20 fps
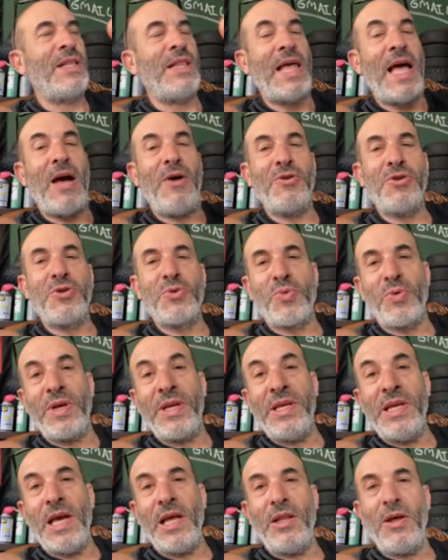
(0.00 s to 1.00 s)
clouds
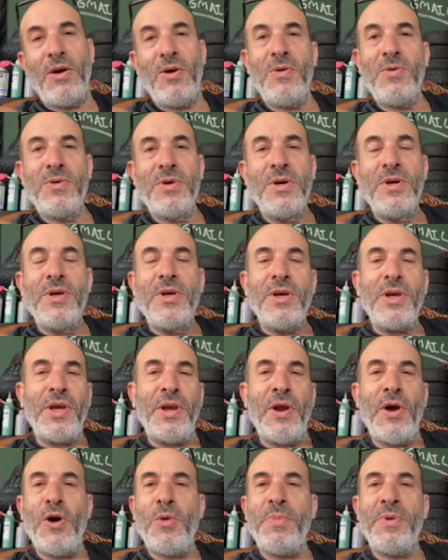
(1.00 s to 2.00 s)
were yellow,
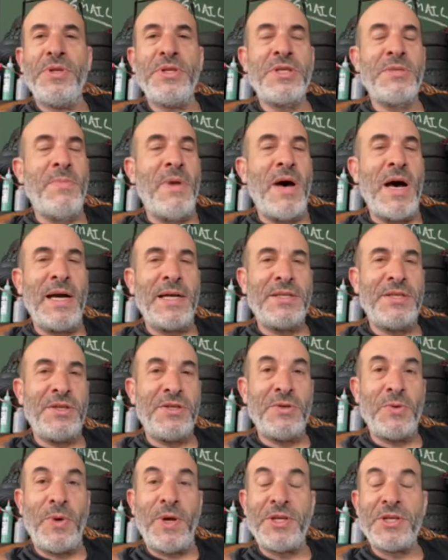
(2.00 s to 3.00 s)
but the smog
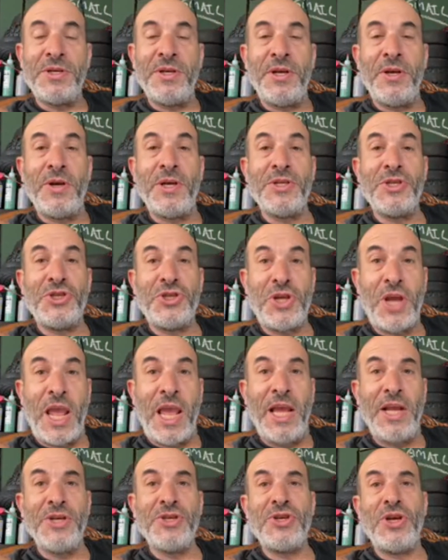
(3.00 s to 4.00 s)
situation here has
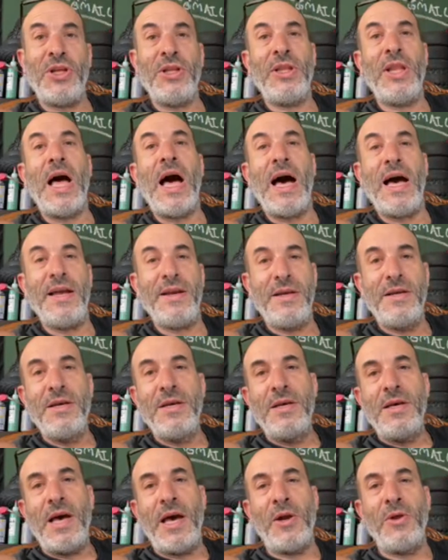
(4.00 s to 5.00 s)
changed a lot.
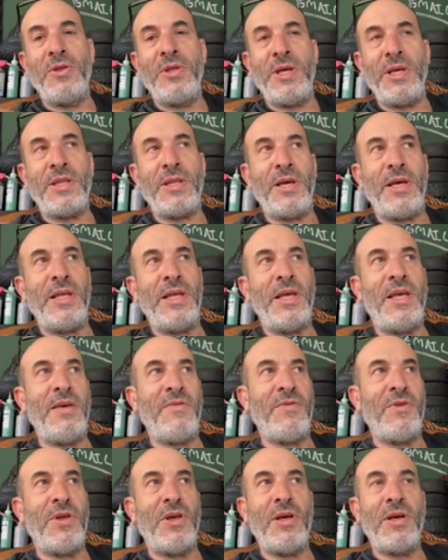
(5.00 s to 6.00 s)
I don't think they
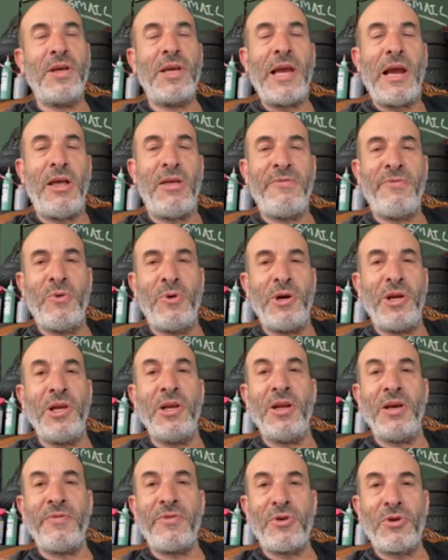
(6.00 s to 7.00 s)
give
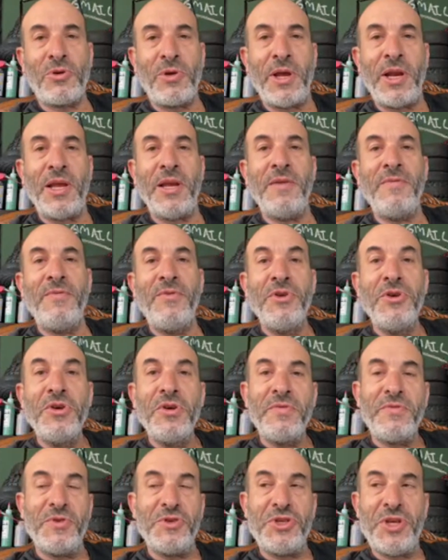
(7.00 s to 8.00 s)
California enough credit
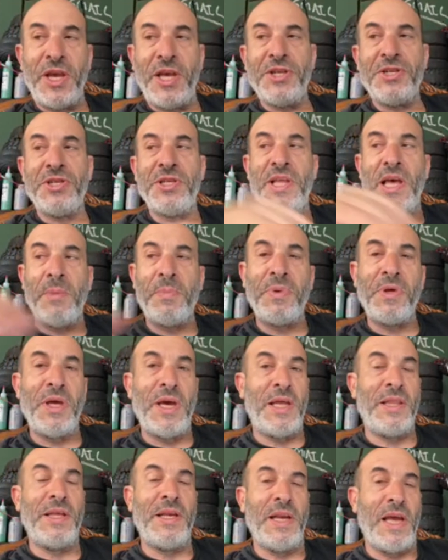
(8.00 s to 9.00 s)
for changing that. But
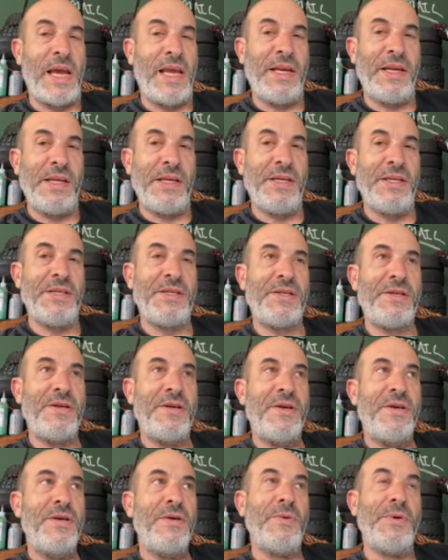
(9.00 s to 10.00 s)
yeah, in the 90s,
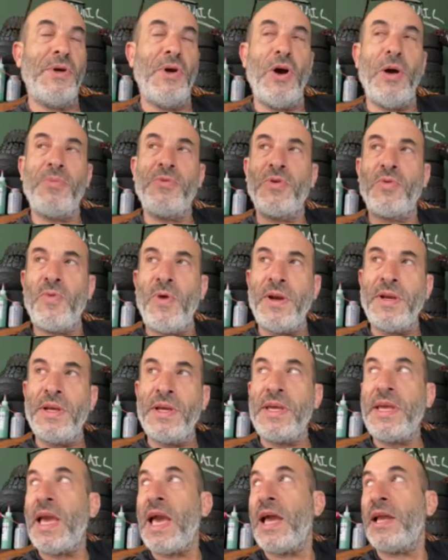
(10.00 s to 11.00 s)
we go up to
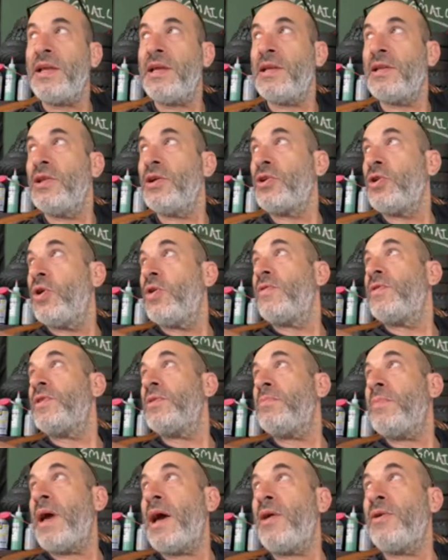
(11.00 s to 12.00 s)
Runyon Canyon, look over
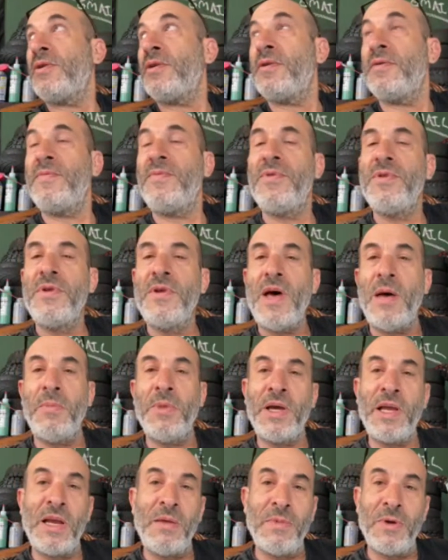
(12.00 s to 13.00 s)
the mountain. I'm
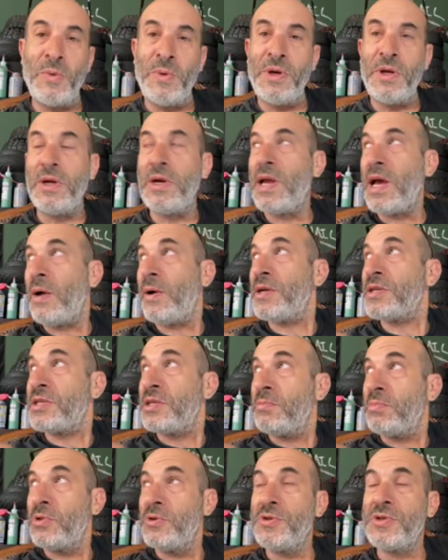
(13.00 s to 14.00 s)
looking out my window now. I
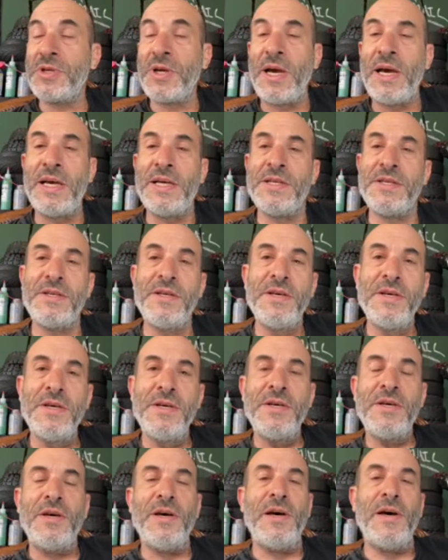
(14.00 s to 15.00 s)
see blue skies.
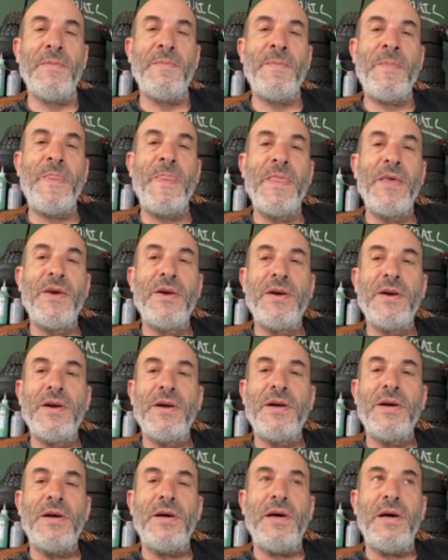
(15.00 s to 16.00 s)

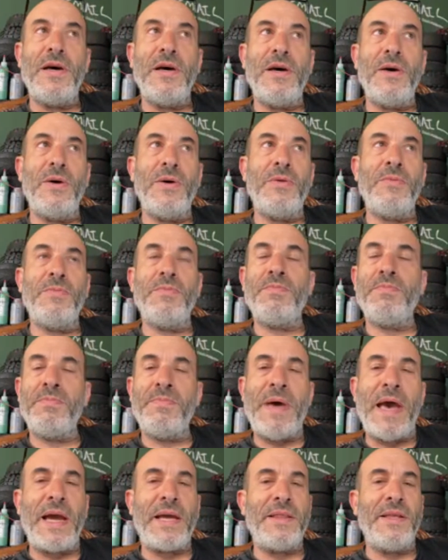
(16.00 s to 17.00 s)

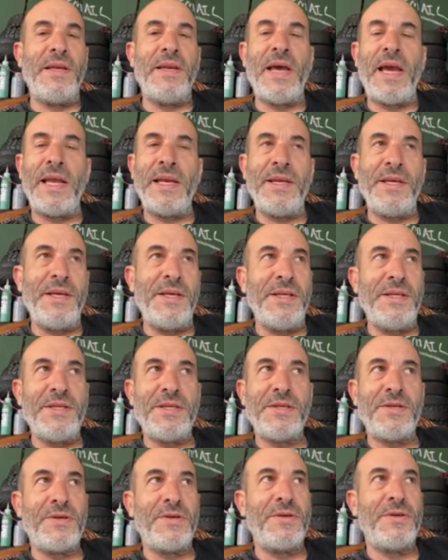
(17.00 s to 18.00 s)
Back in the
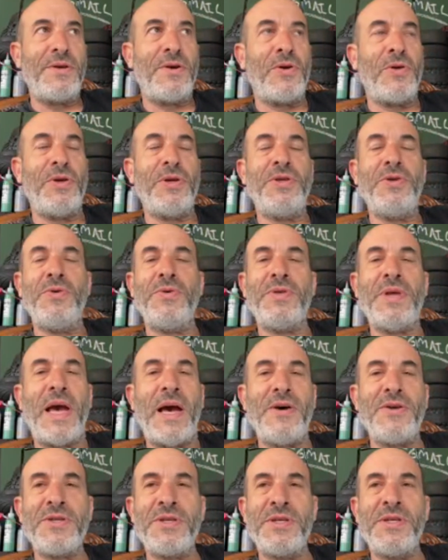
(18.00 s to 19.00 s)
90s, early
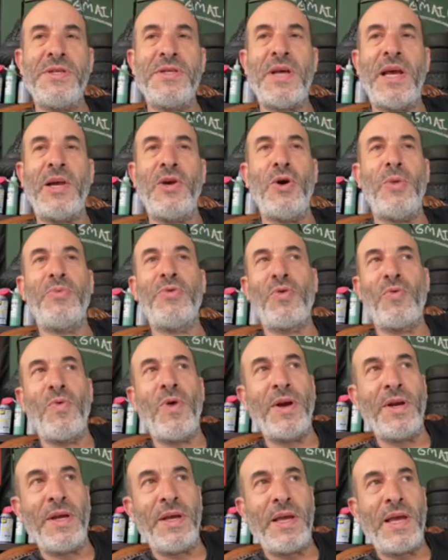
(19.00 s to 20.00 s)
2000s, I'd go up to
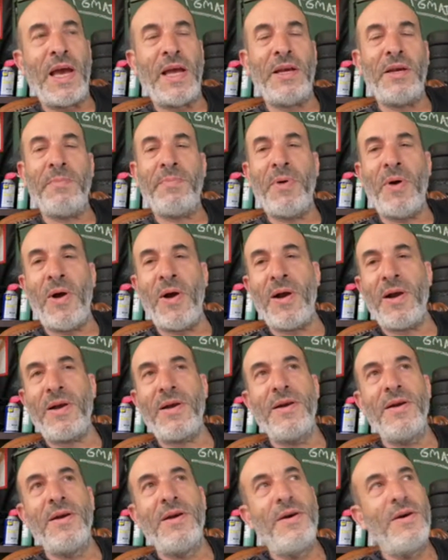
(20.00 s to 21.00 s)
Runyon Canyon Park,
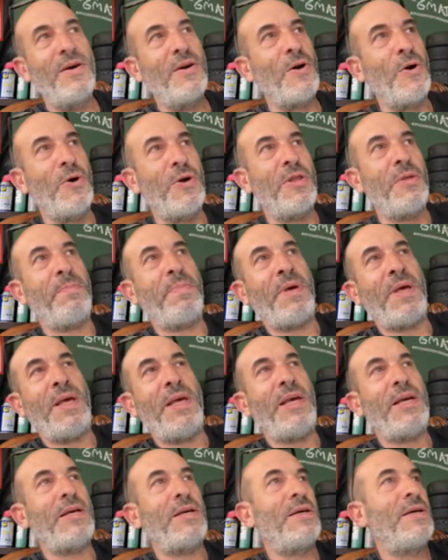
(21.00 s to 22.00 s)
go to the
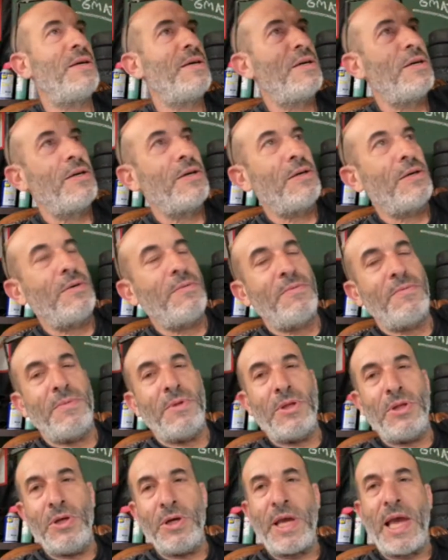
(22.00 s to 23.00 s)
peak,
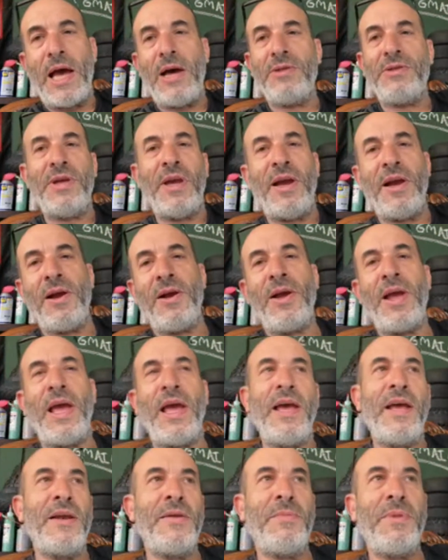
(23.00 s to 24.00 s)
look out there
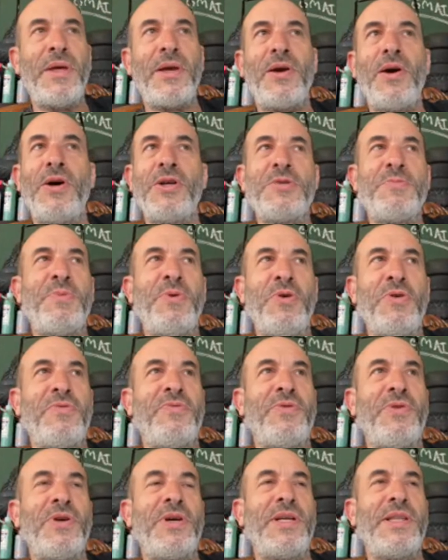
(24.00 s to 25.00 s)
and be like, oh, it's
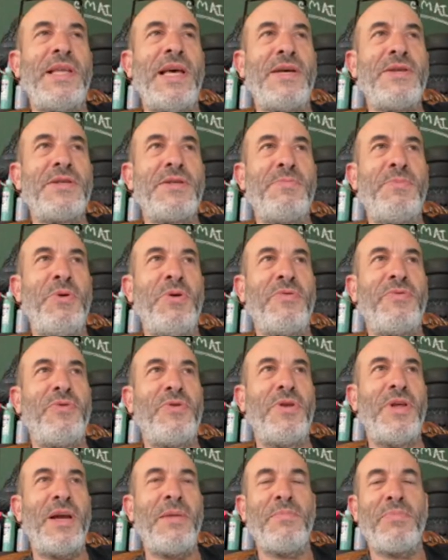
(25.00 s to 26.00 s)
beautiful. Look at that. It's
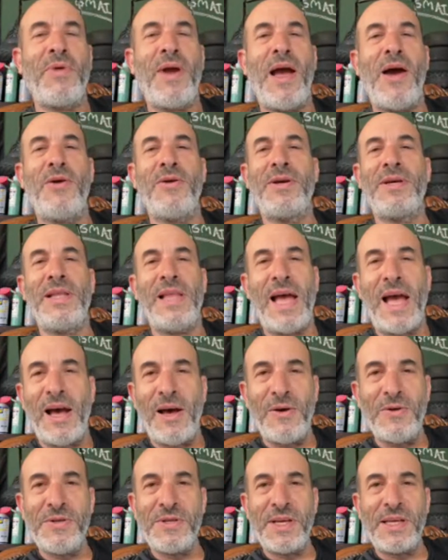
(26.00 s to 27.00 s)
beautiful, like brown
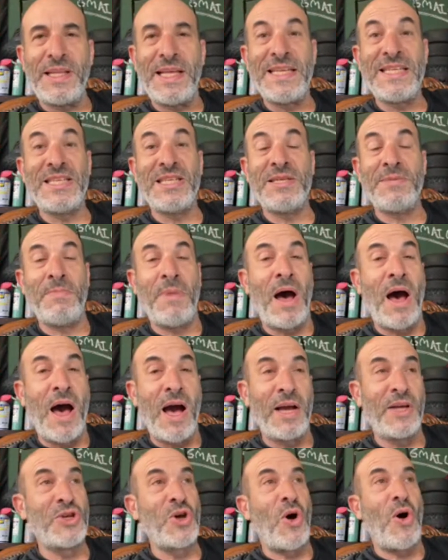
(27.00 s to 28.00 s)
clouds. Like that's
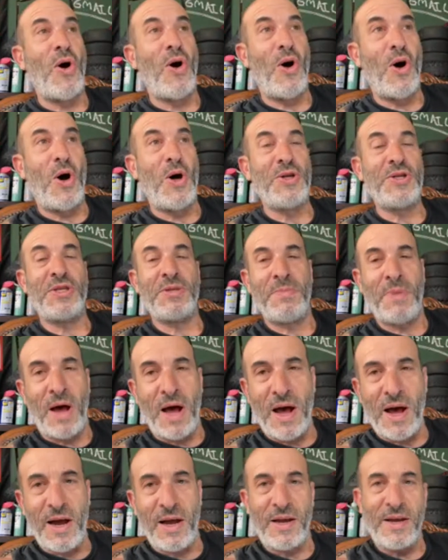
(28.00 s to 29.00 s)
smog. It's all
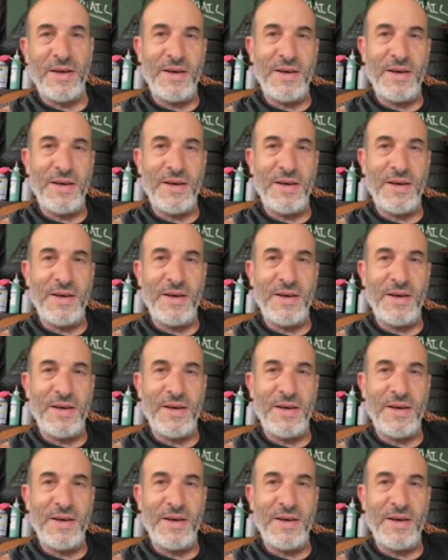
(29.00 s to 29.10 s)
smog.